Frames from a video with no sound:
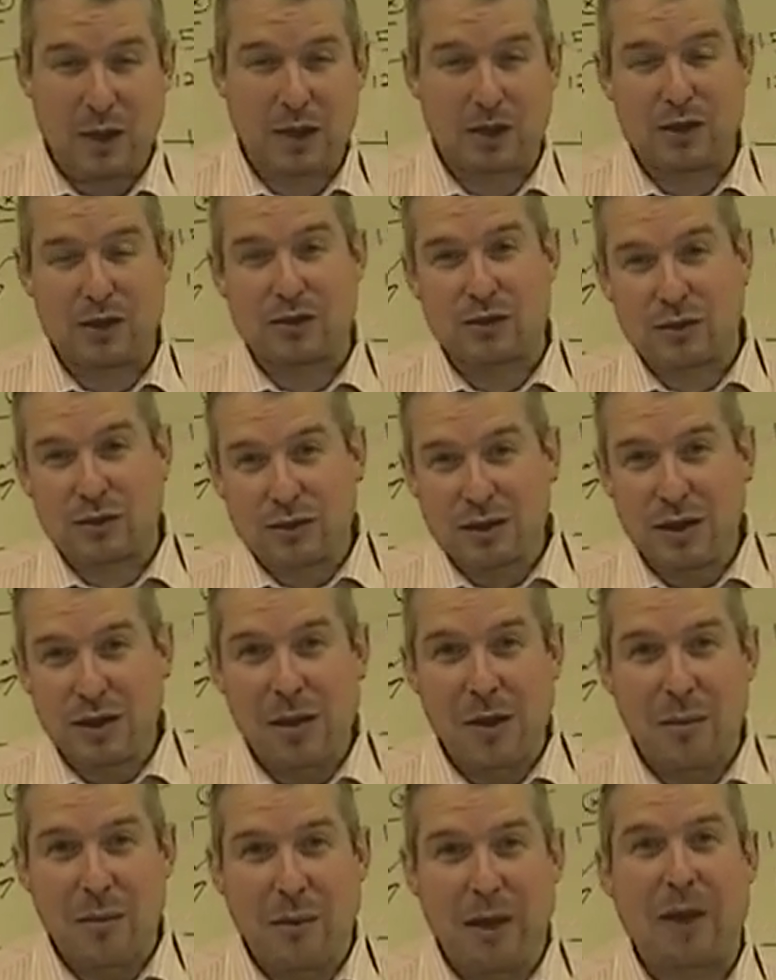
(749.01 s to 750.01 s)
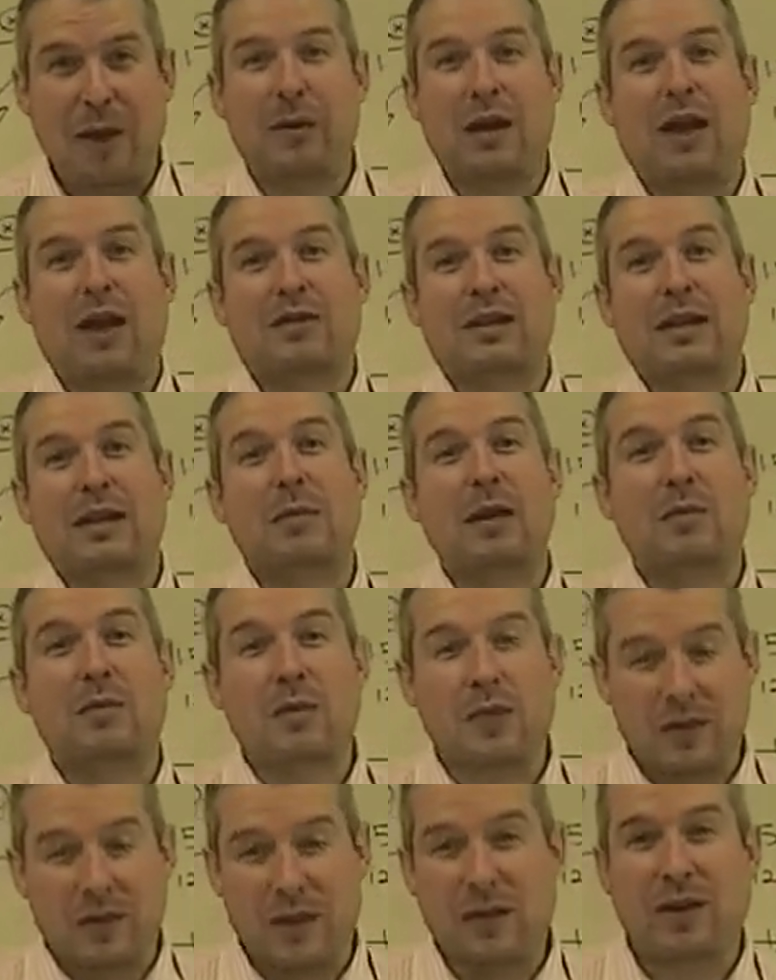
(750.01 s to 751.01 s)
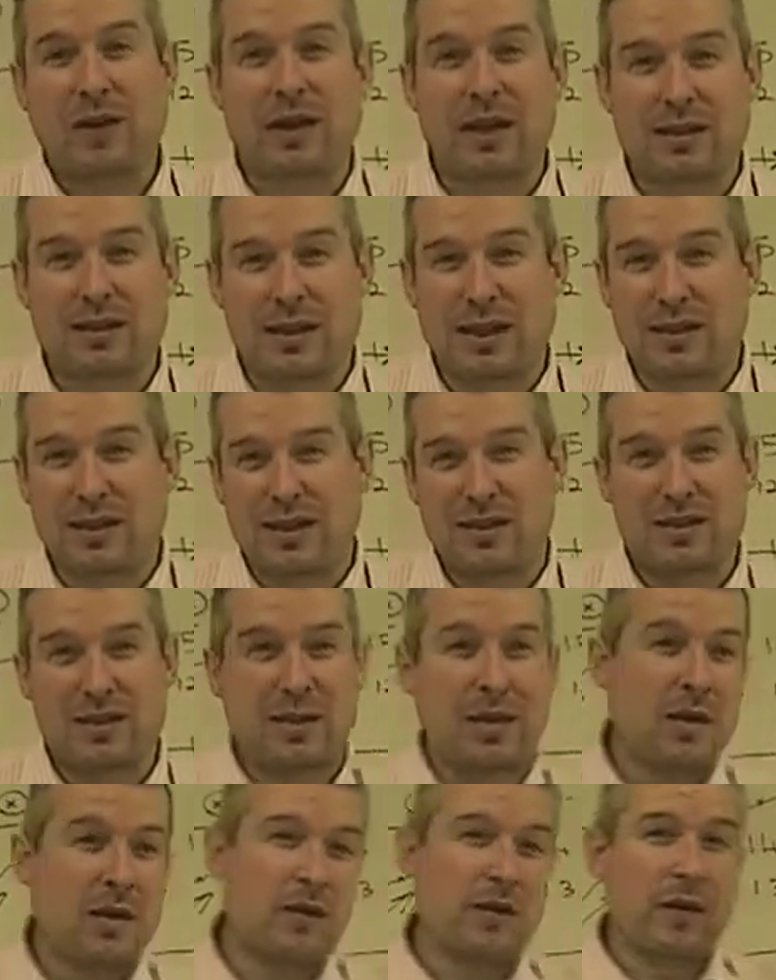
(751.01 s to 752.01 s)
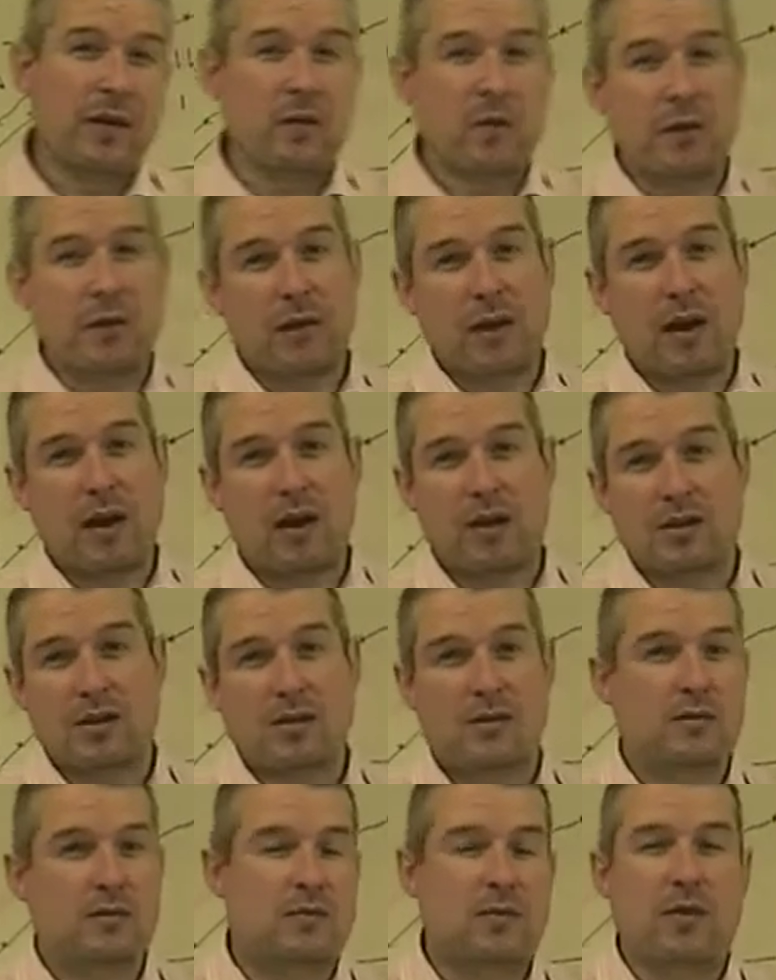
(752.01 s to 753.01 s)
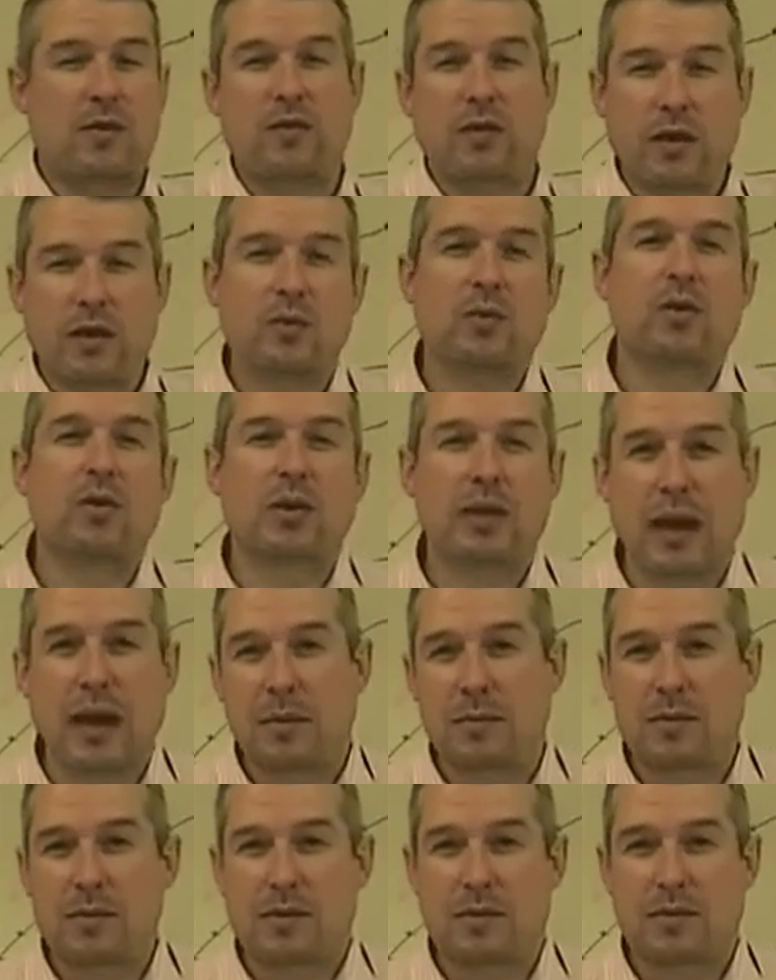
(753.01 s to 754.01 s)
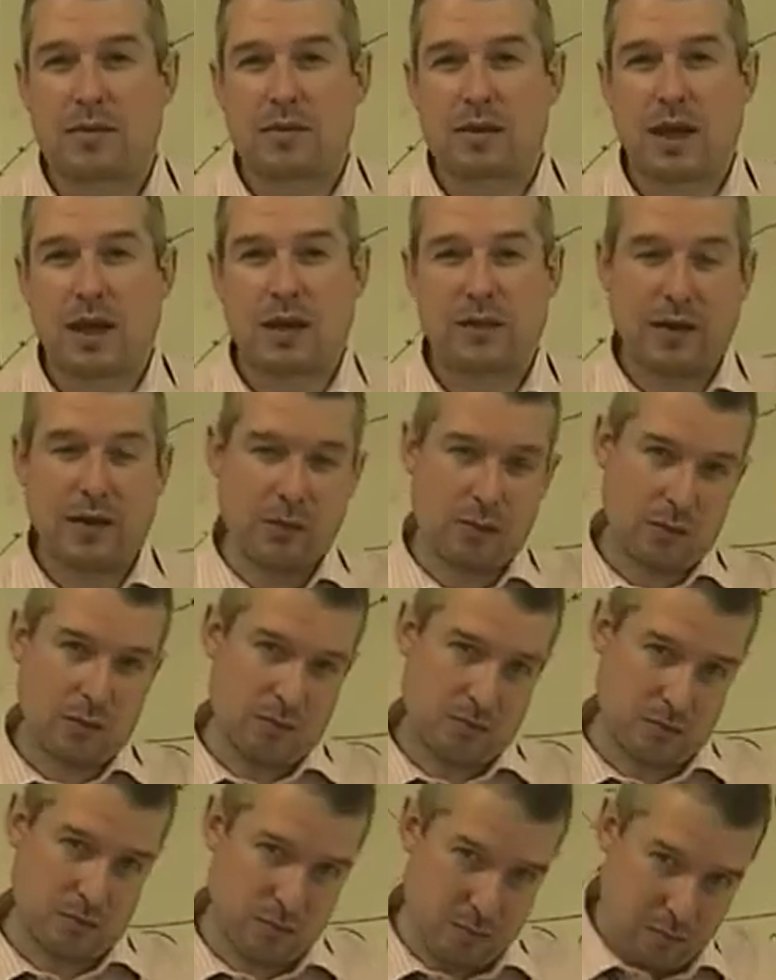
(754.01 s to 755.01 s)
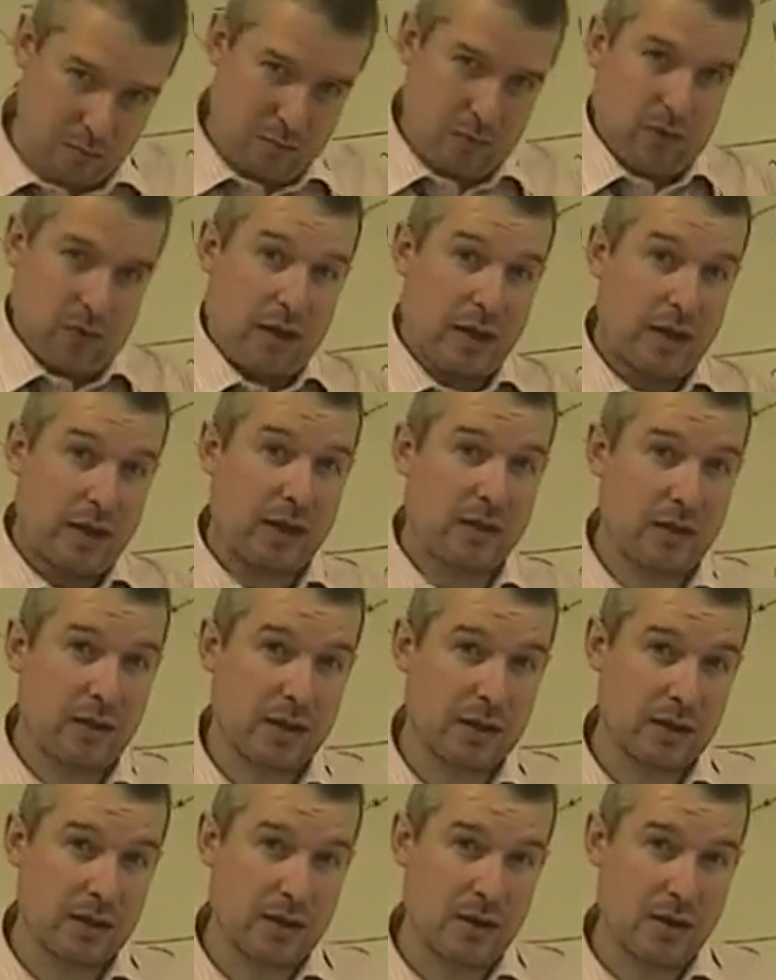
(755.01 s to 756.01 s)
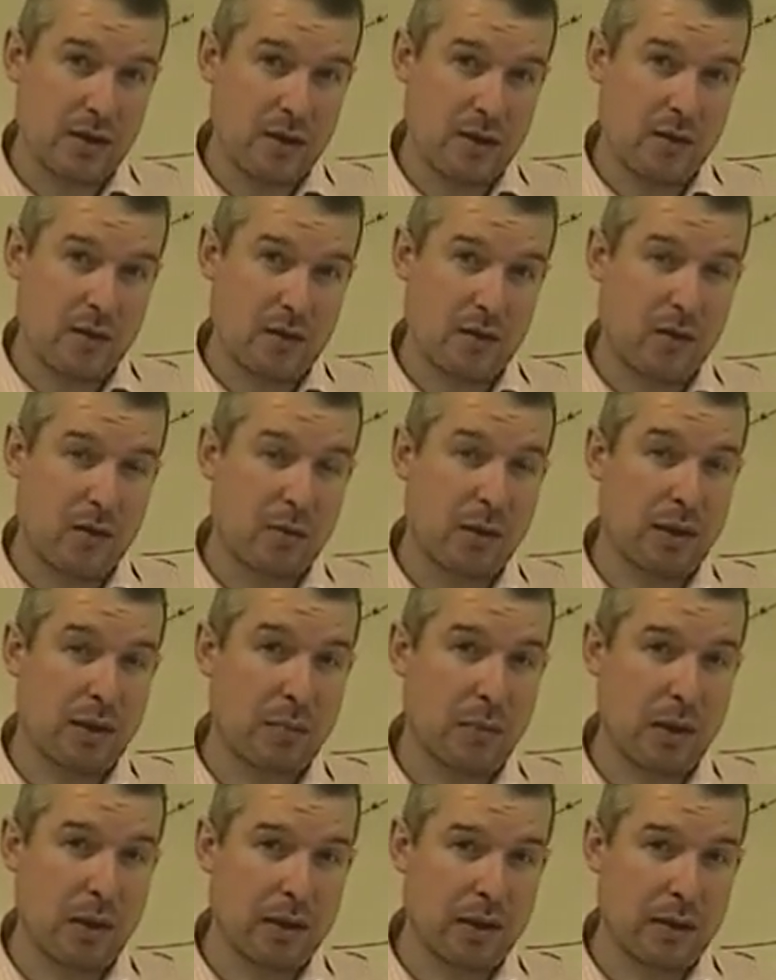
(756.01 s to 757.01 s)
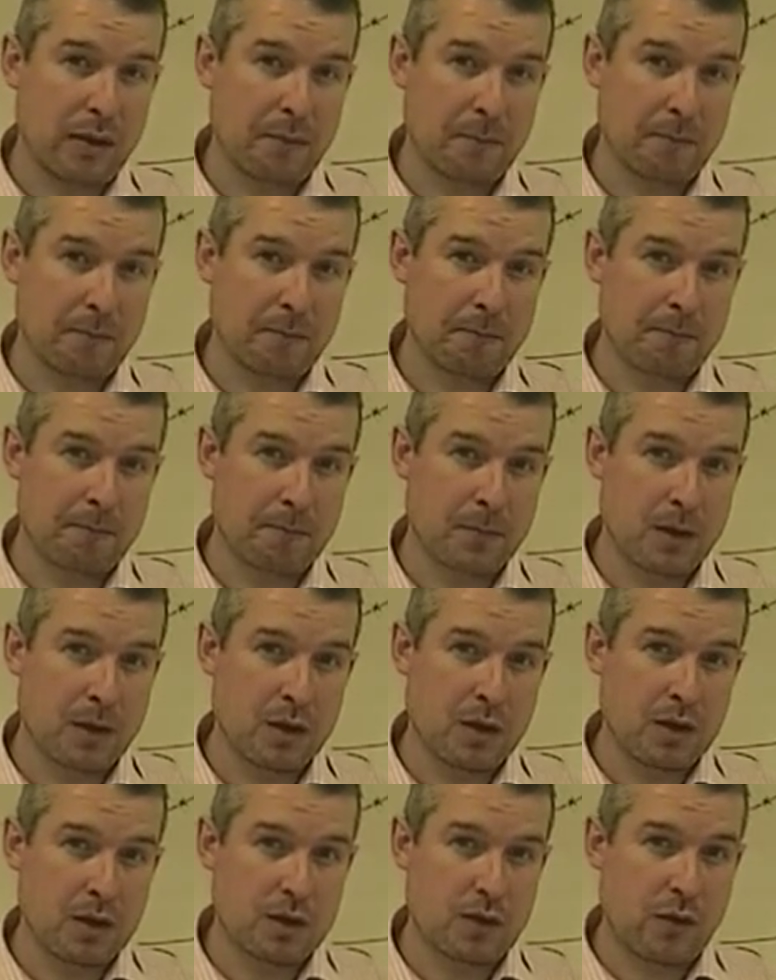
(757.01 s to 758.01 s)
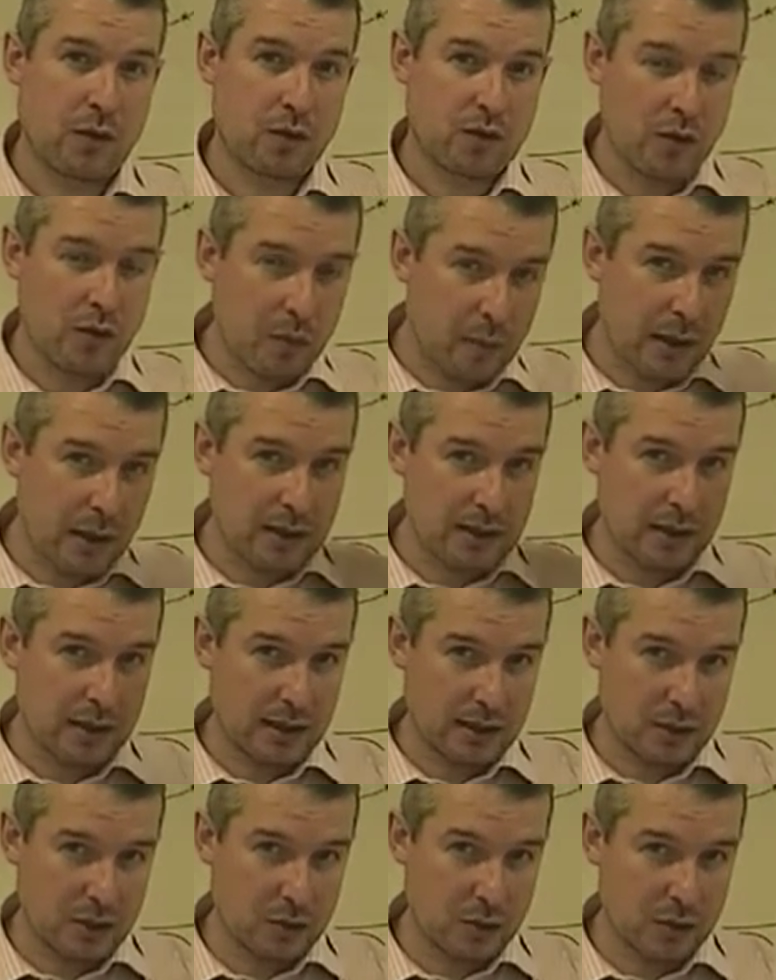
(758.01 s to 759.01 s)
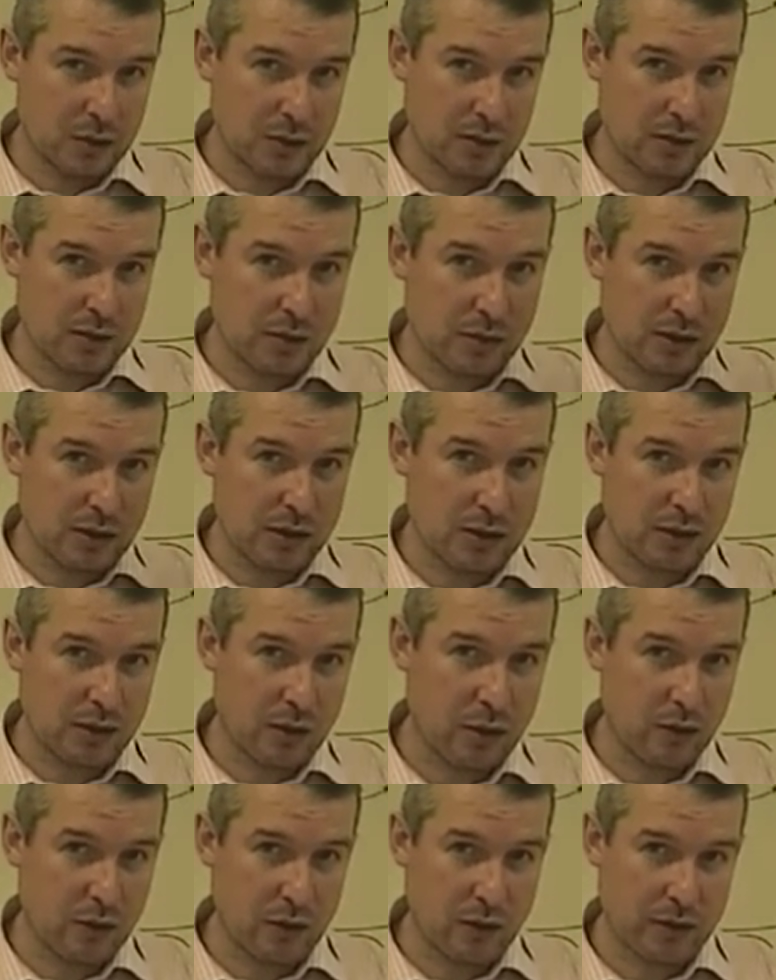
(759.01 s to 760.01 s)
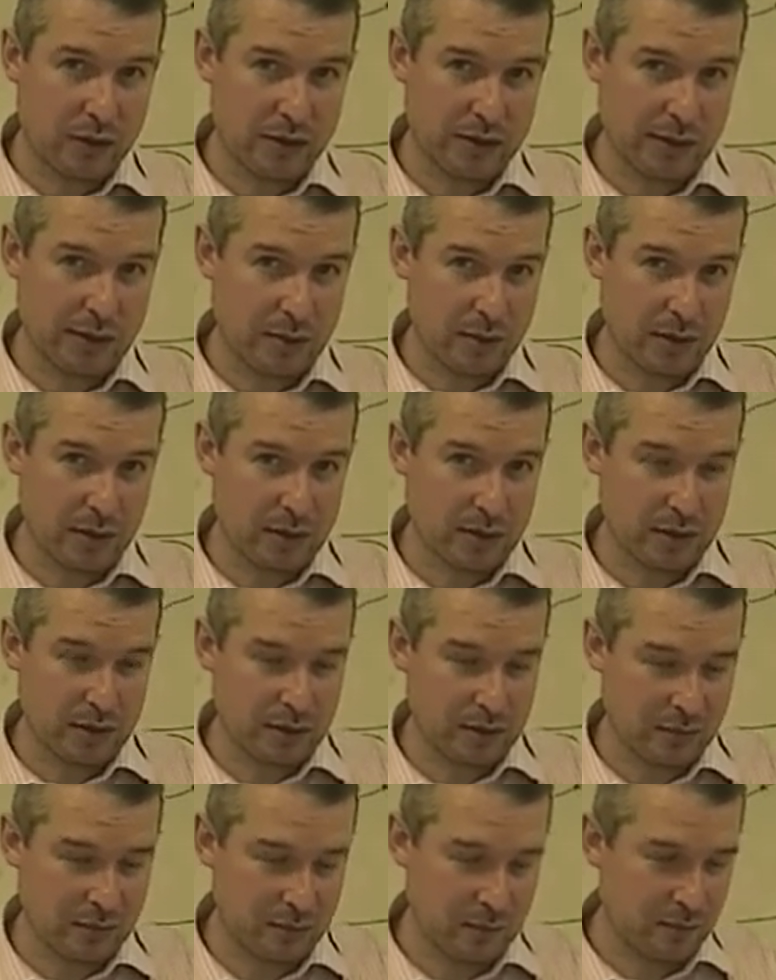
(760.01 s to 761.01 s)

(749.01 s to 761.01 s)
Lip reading: Well, I couldn't. But I would have to come up with something such as they've won the last 3 World Cups, okay, and that would provide evidence for my opinion. So those are the big science words that you need to know for your examination.